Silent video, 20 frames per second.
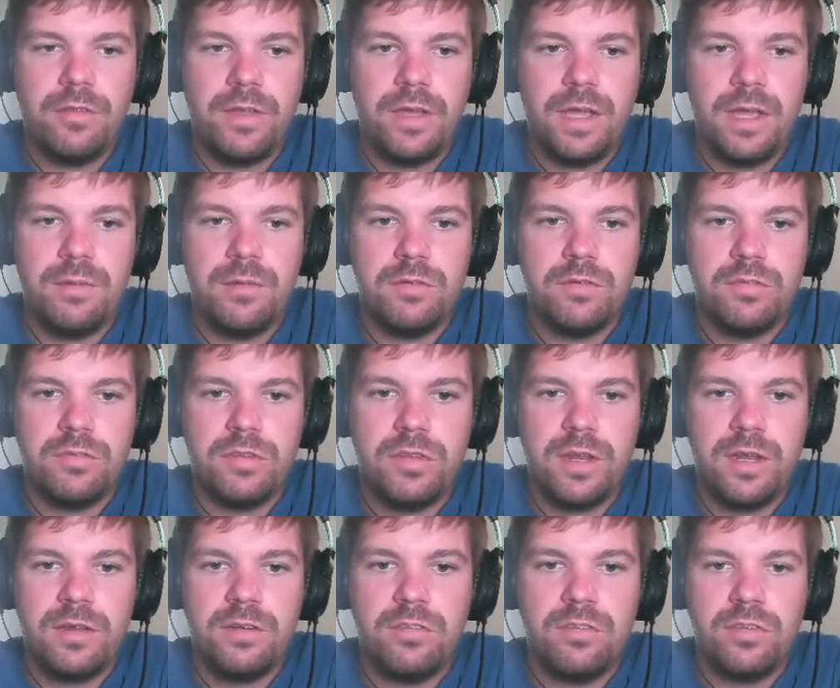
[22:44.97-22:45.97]
the game will slow
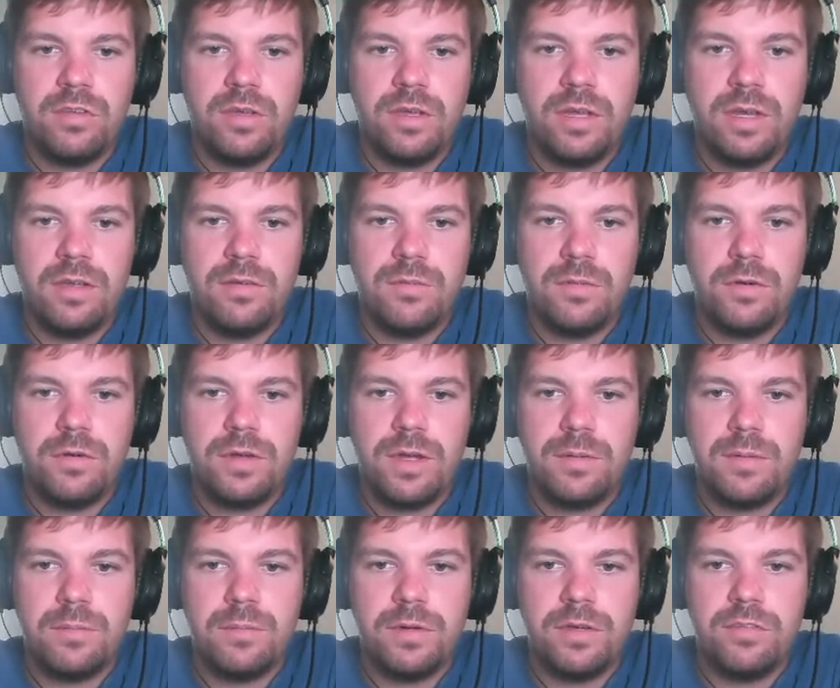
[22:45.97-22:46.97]
down so you can have more
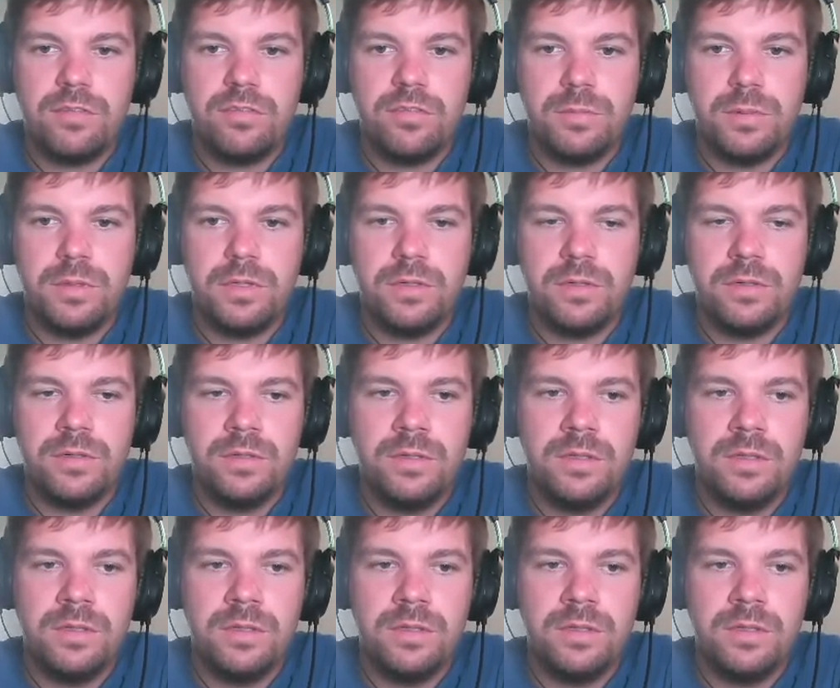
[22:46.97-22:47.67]
time to place the ball.